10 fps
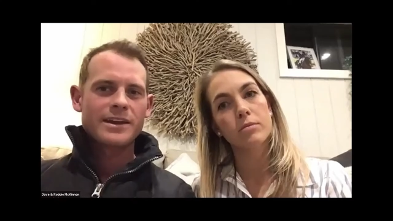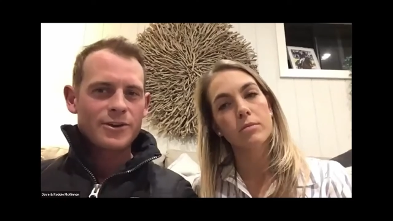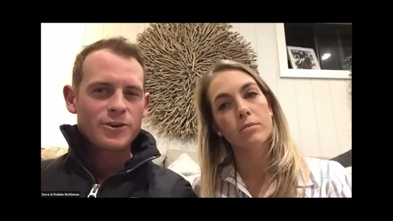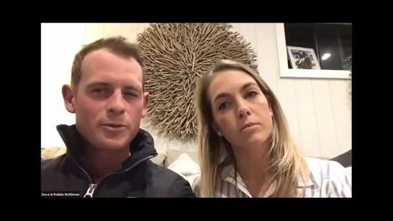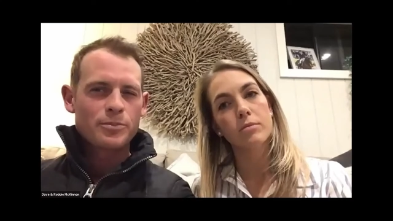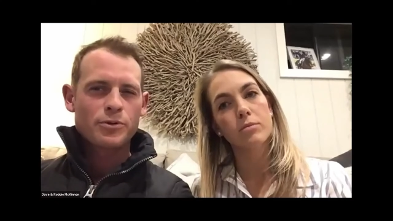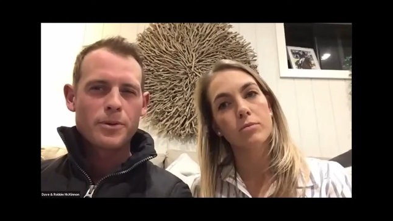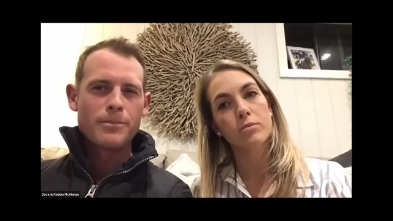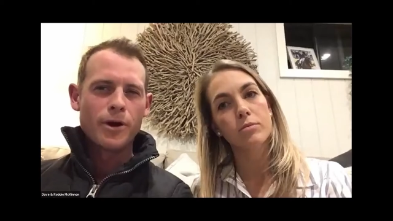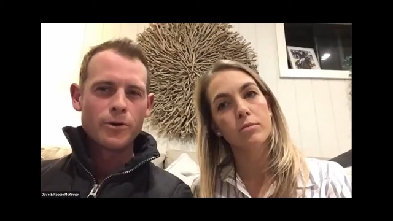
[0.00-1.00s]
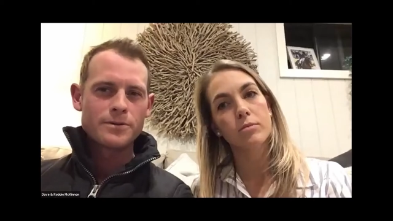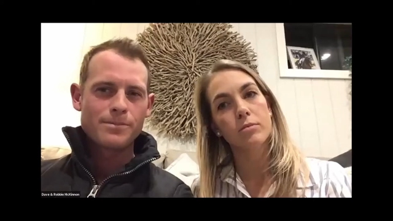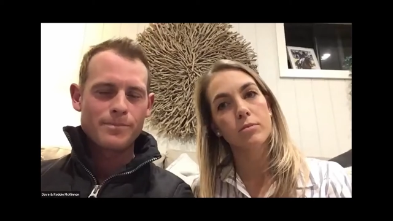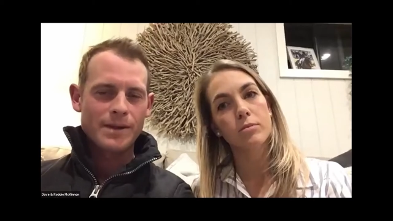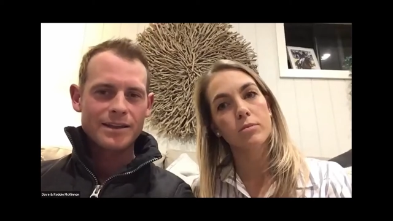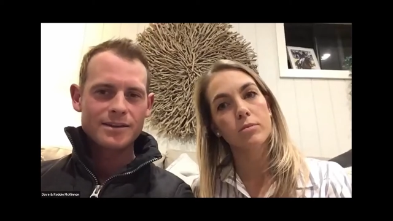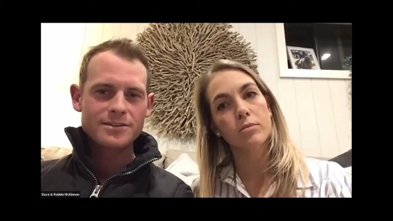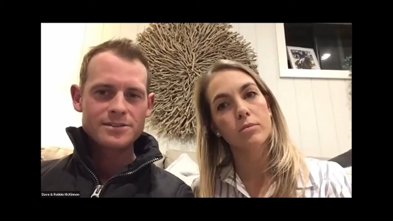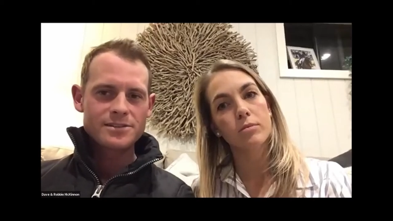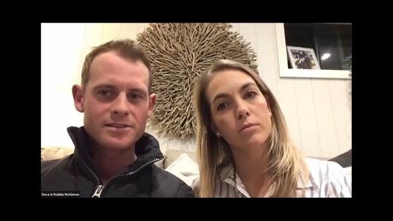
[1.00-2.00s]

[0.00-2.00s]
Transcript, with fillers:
Speaker 1: How do you promote balance?